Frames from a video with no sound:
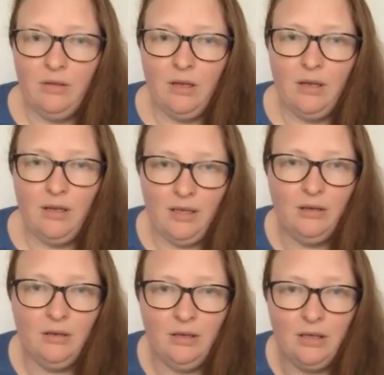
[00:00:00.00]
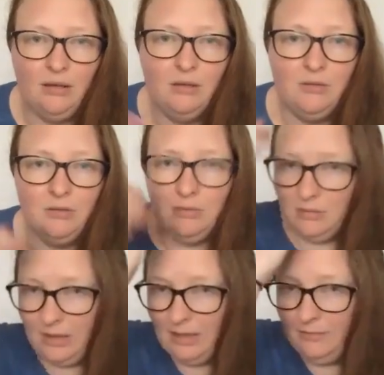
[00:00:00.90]
here at a local
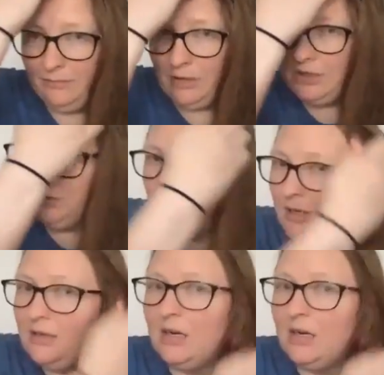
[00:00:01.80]
restaurant